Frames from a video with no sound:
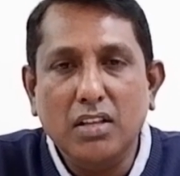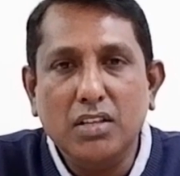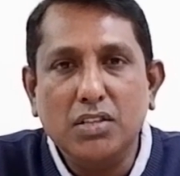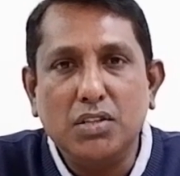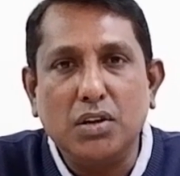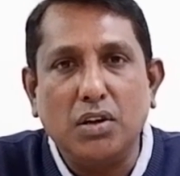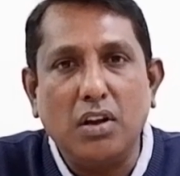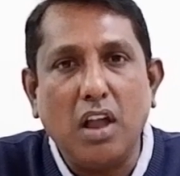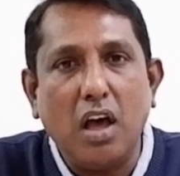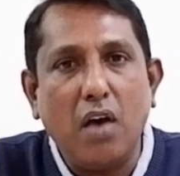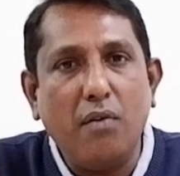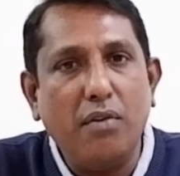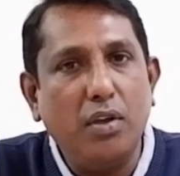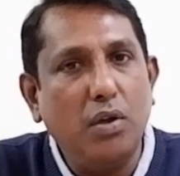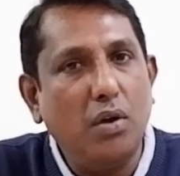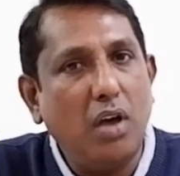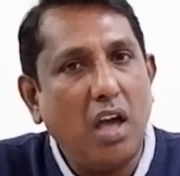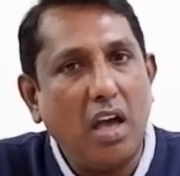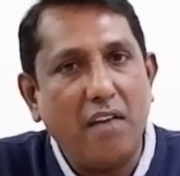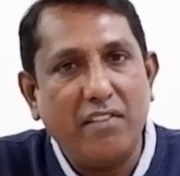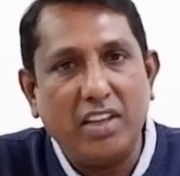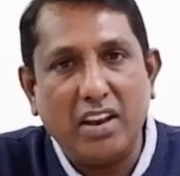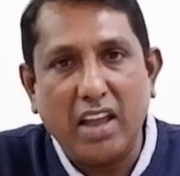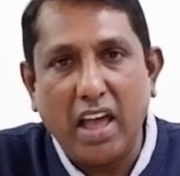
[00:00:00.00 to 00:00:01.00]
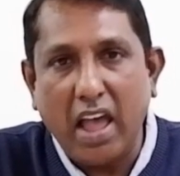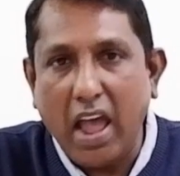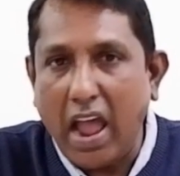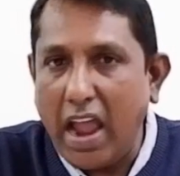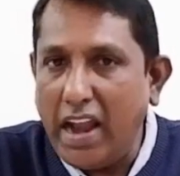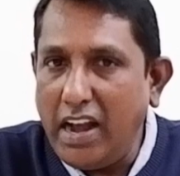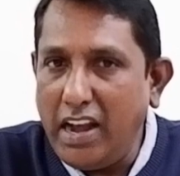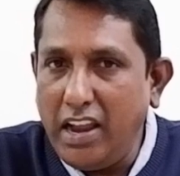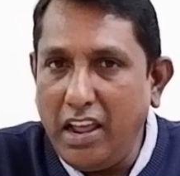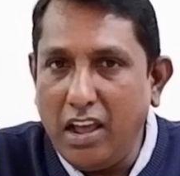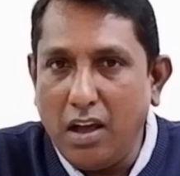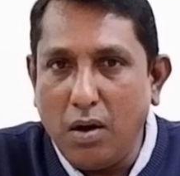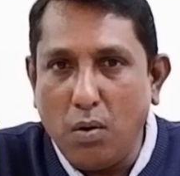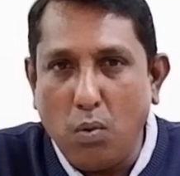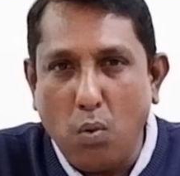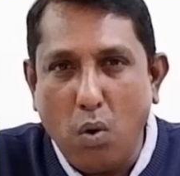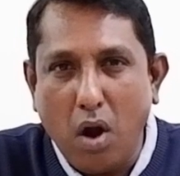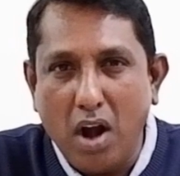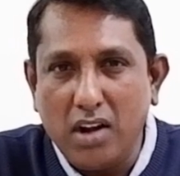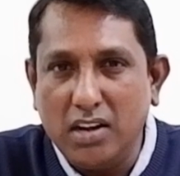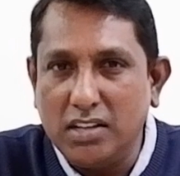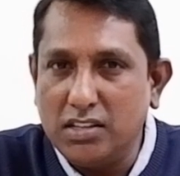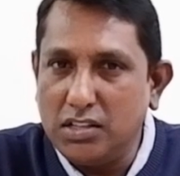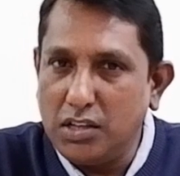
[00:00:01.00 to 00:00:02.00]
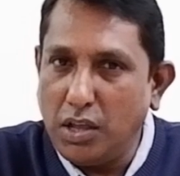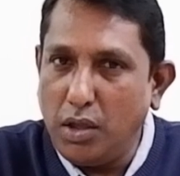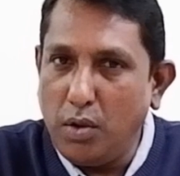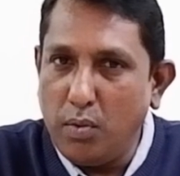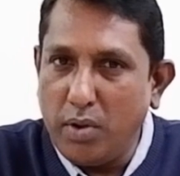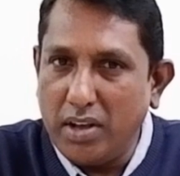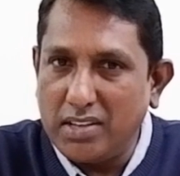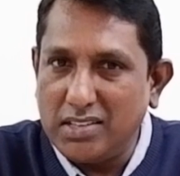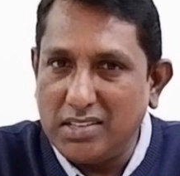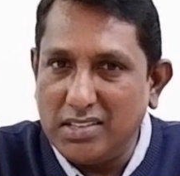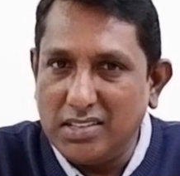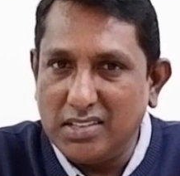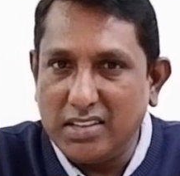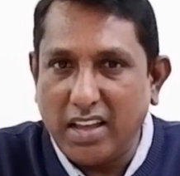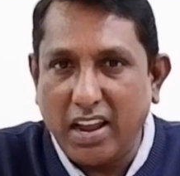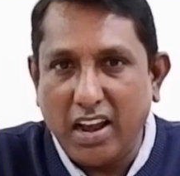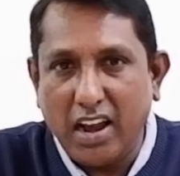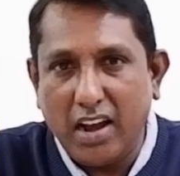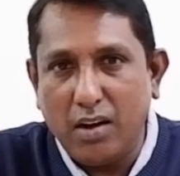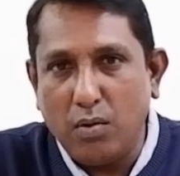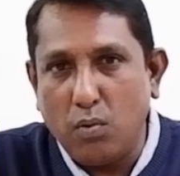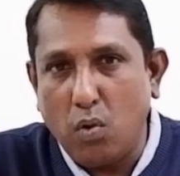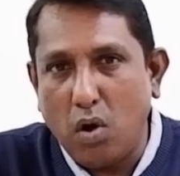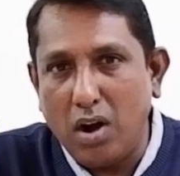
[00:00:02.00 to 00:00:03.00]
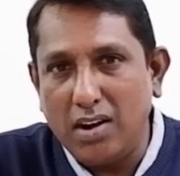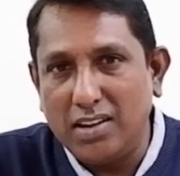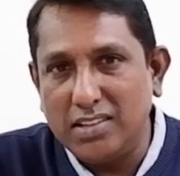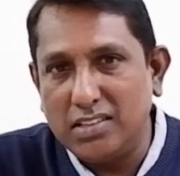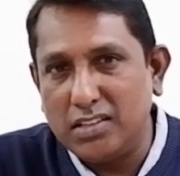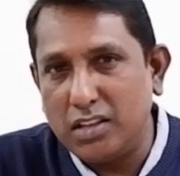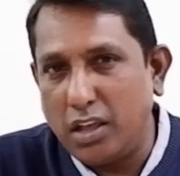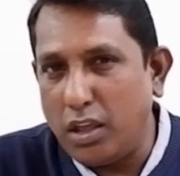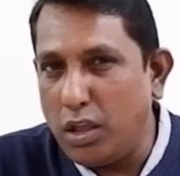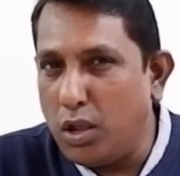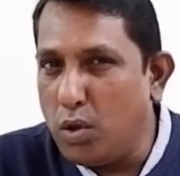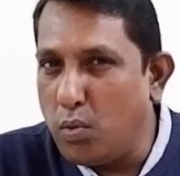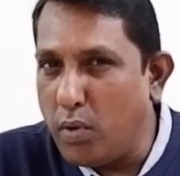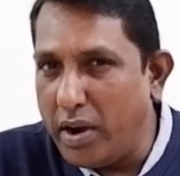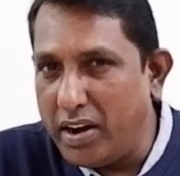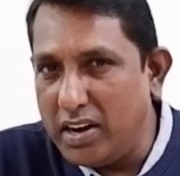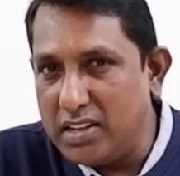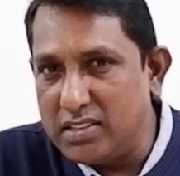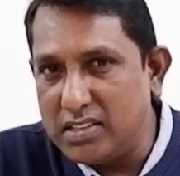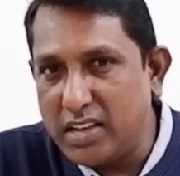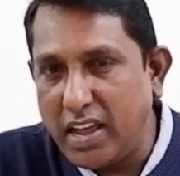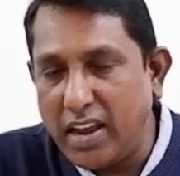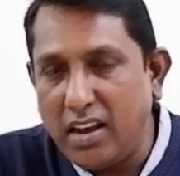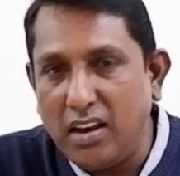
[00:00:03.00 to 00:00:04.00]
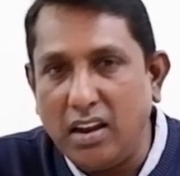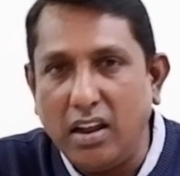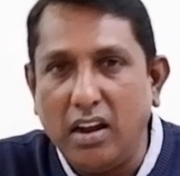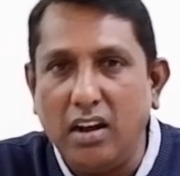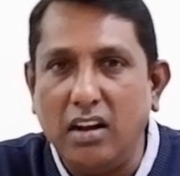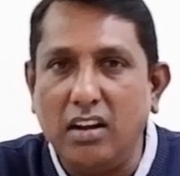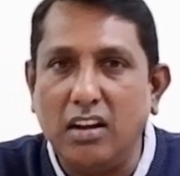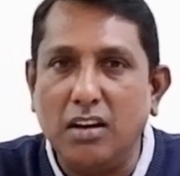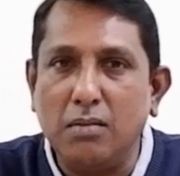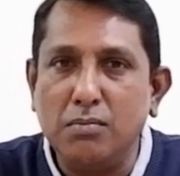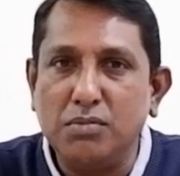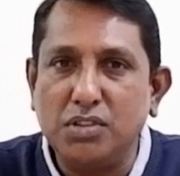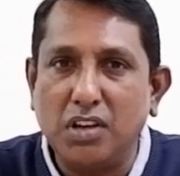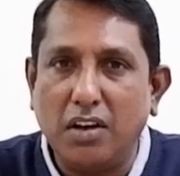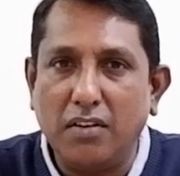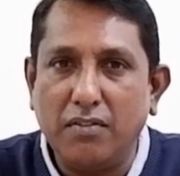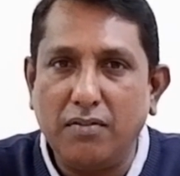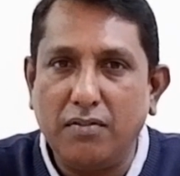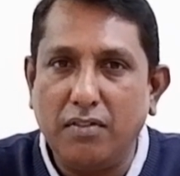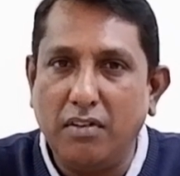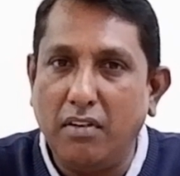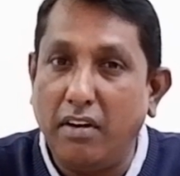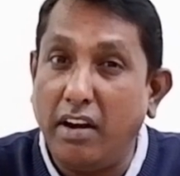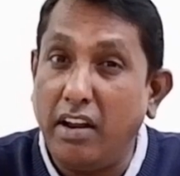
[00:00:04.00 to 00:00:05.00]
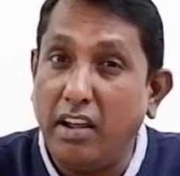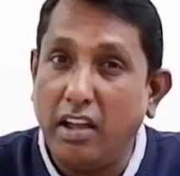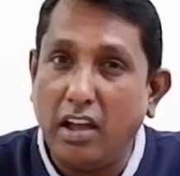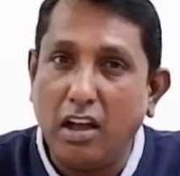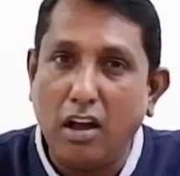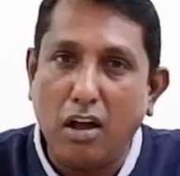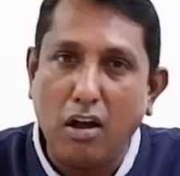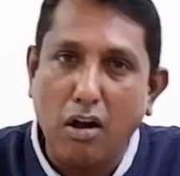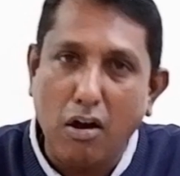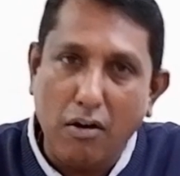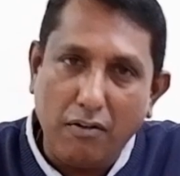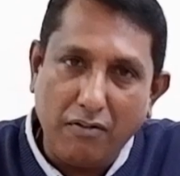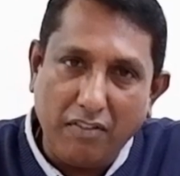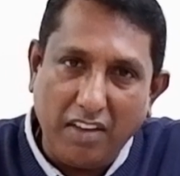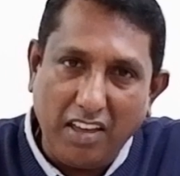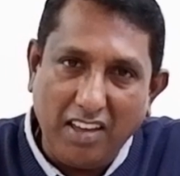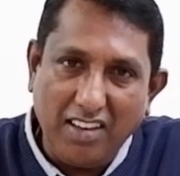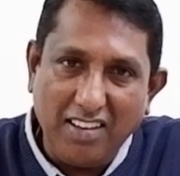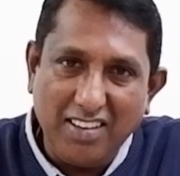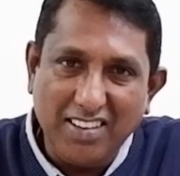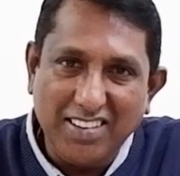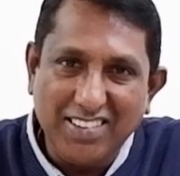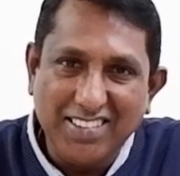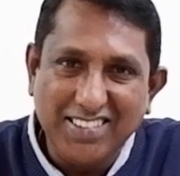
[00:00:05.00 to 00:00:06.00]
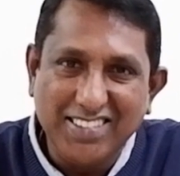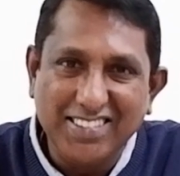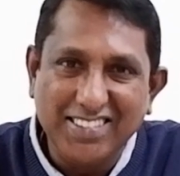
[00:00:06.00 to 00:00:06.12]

So now you have an idea what is UX design and what is UI design in terms of drinking a coffee.